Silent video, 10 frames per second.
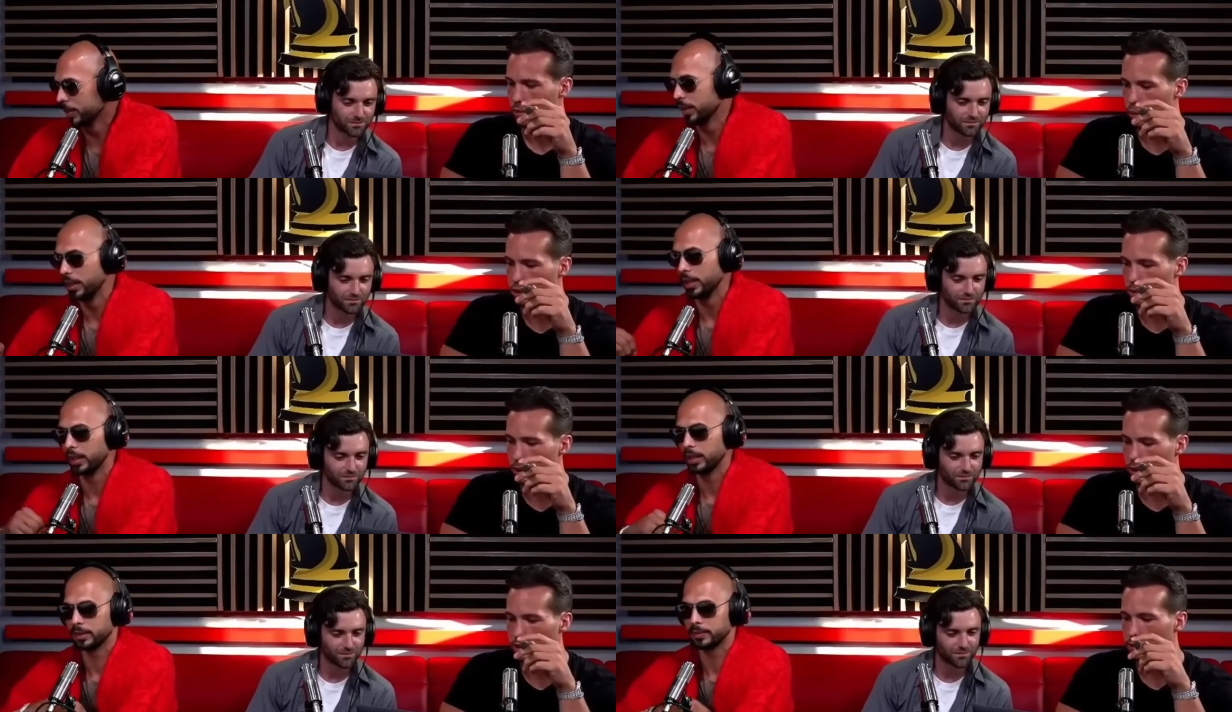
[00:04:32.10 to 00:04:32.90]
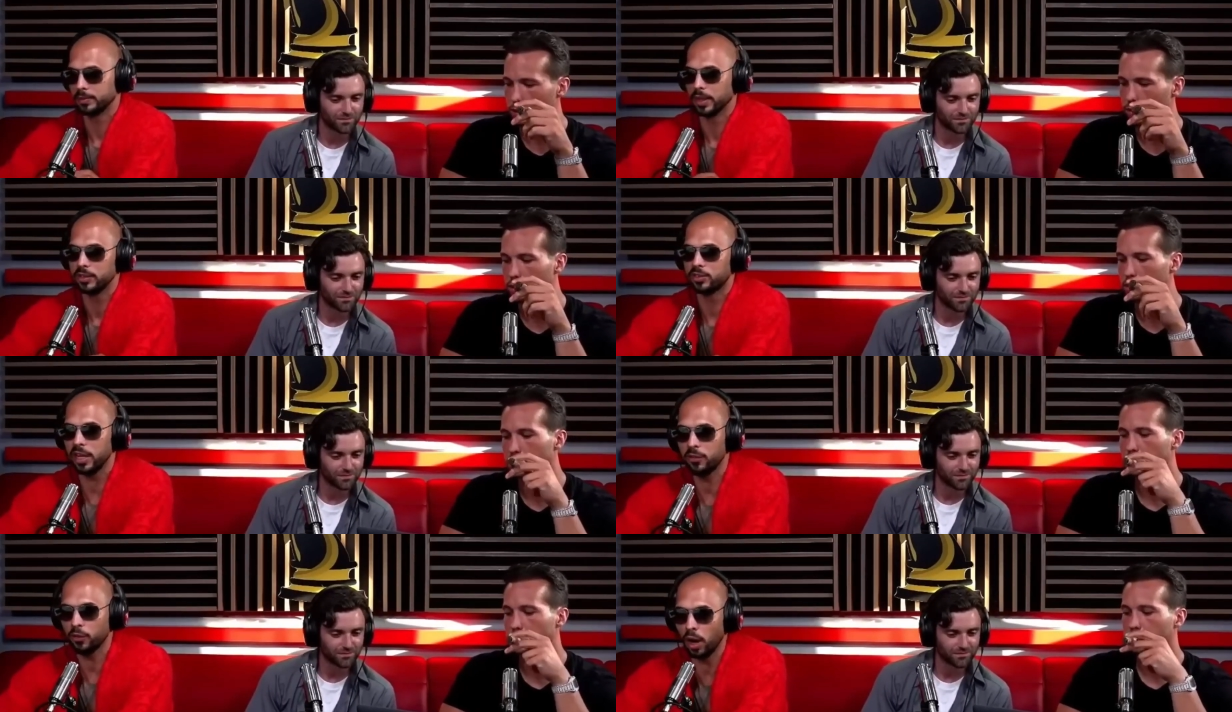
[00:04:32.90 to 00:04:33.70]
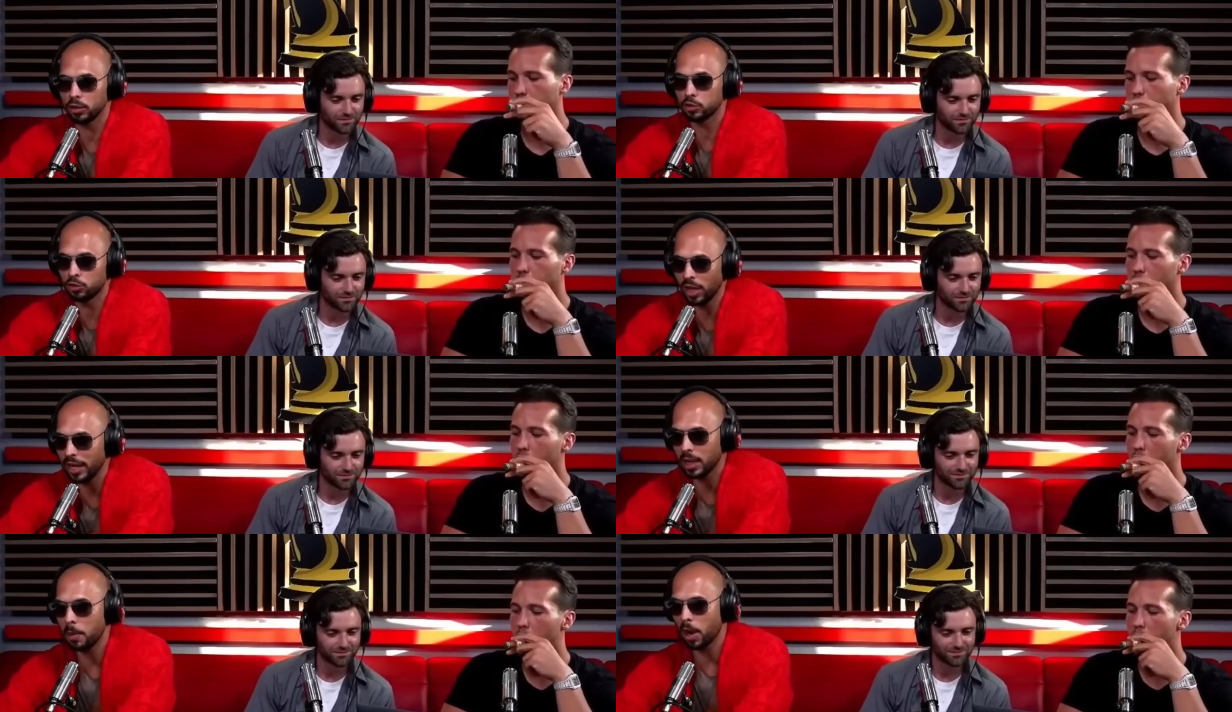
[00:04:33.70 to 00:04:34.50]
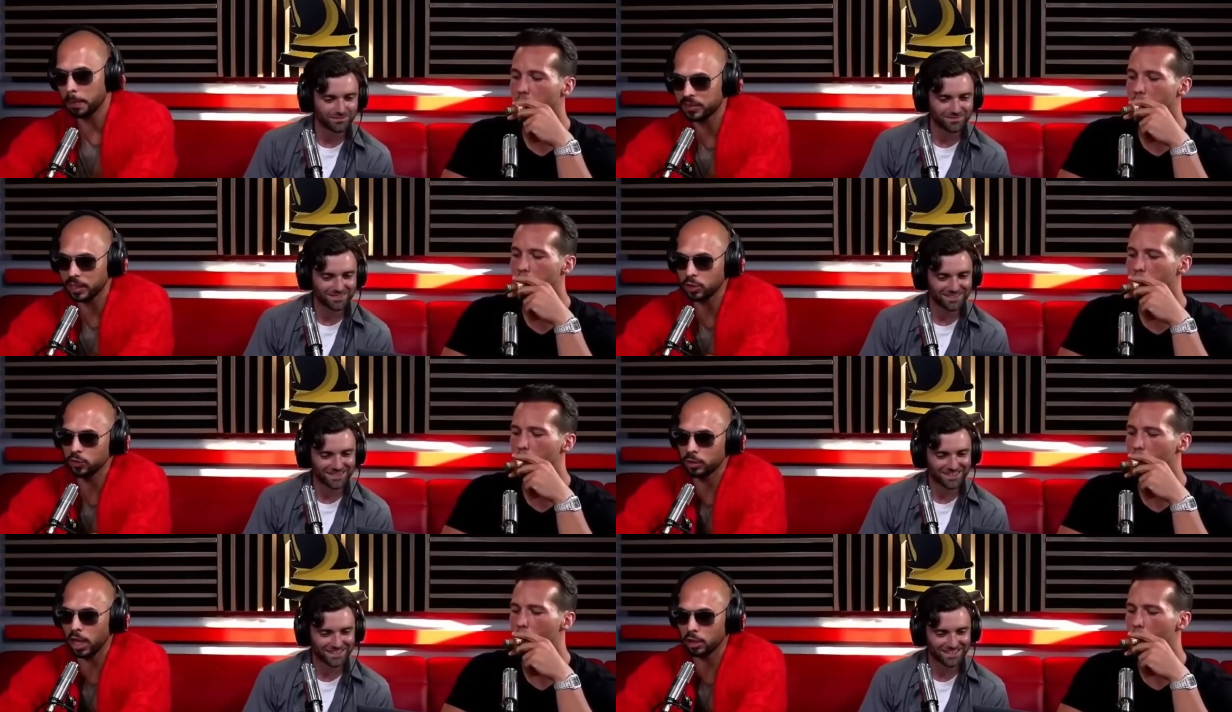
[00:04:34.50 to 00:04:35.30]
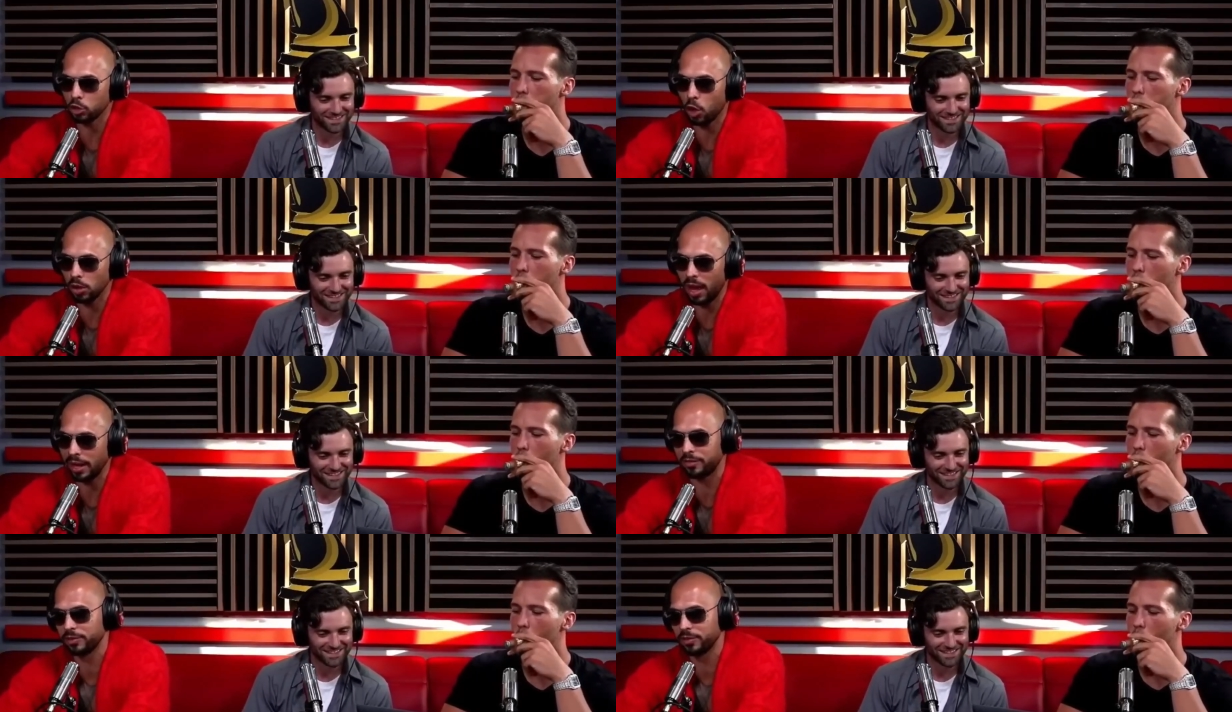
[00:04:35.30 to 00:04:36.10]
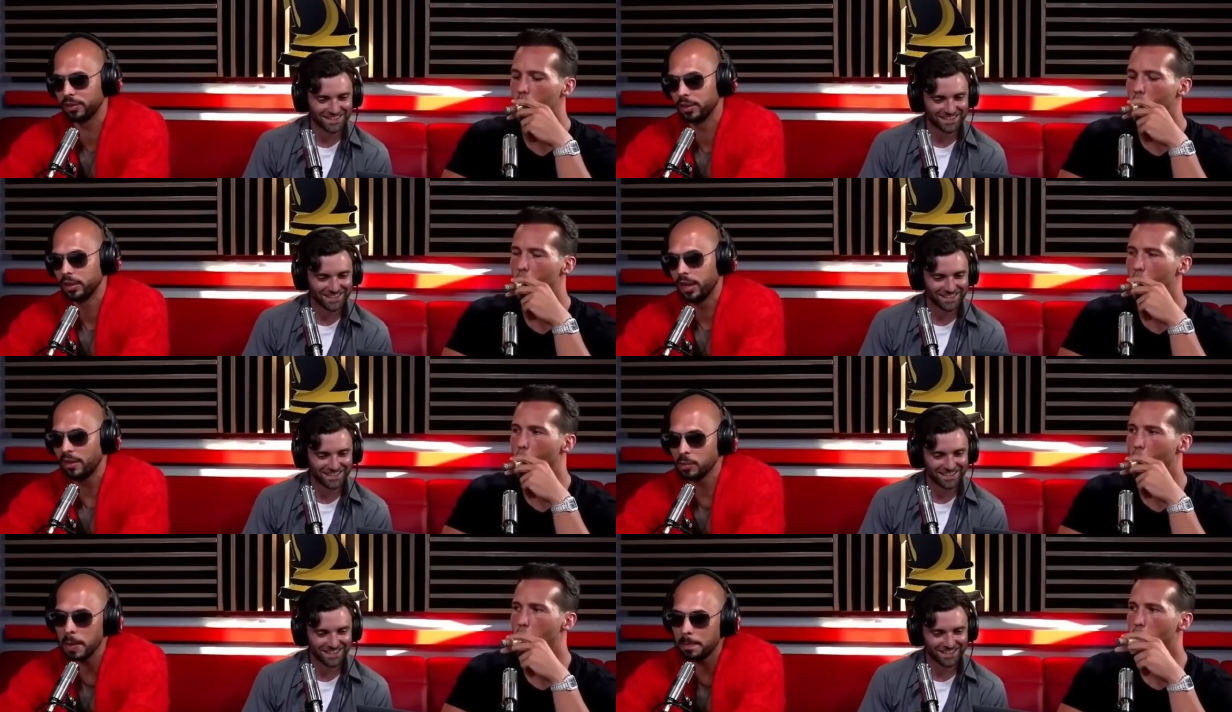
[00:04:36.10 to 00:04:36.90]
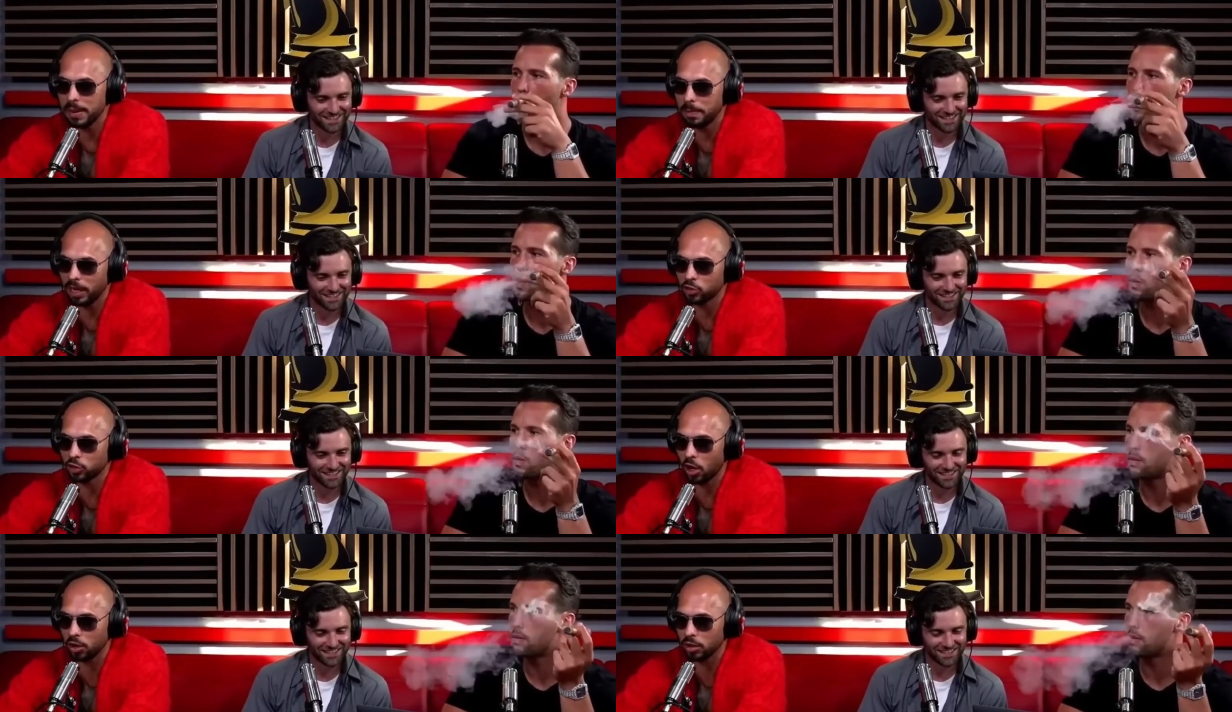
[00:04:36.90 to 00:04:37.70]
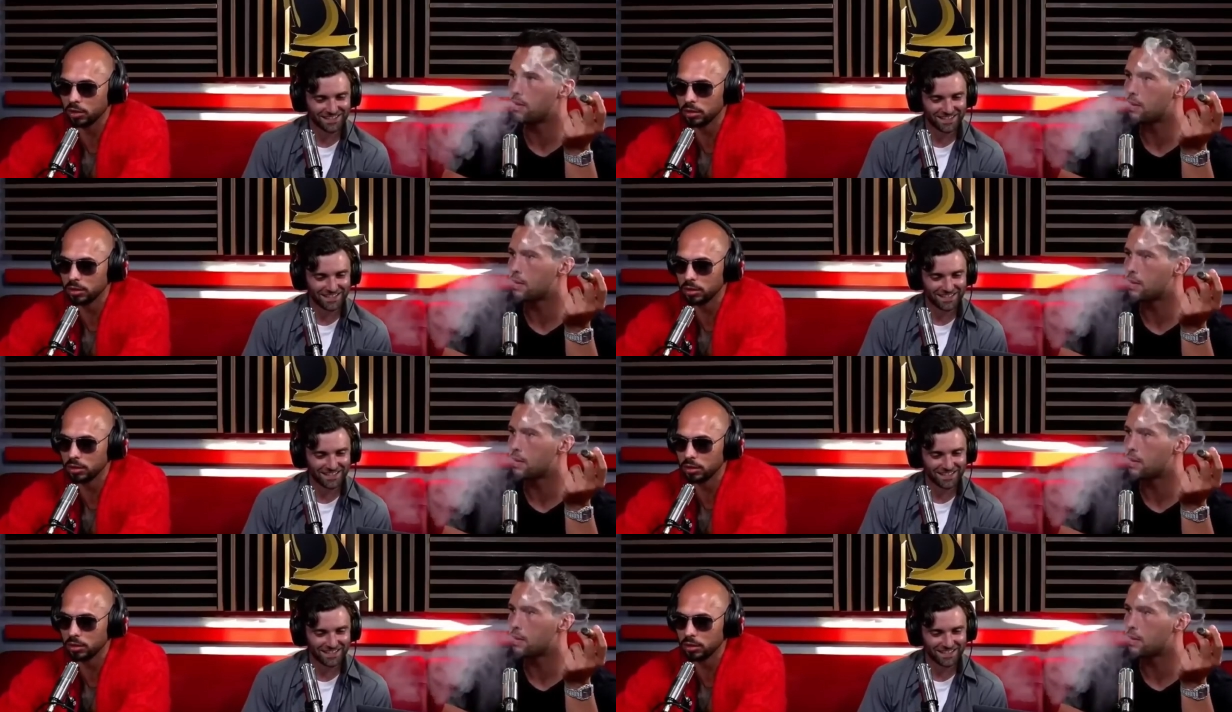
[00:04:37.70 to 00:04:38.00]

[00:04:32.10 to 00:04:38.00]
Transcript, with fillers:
Speaker 1: What's impressive? Sing for us. You said, come on, I've been protecting you from tigers your whole life. Have you been bitten by a shark?